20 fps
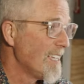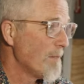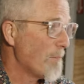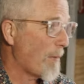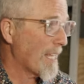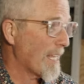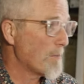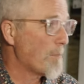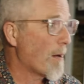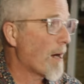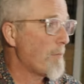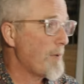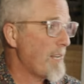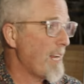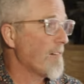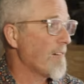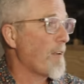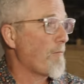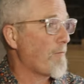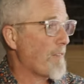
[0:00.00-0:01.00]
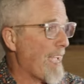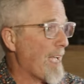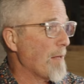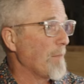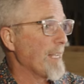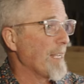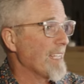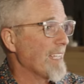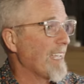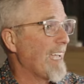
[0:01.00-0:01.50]
by the Barbieri
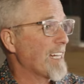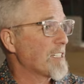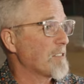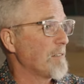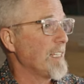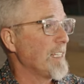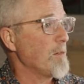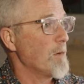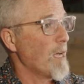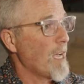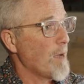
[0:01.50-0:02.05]
family. Actually,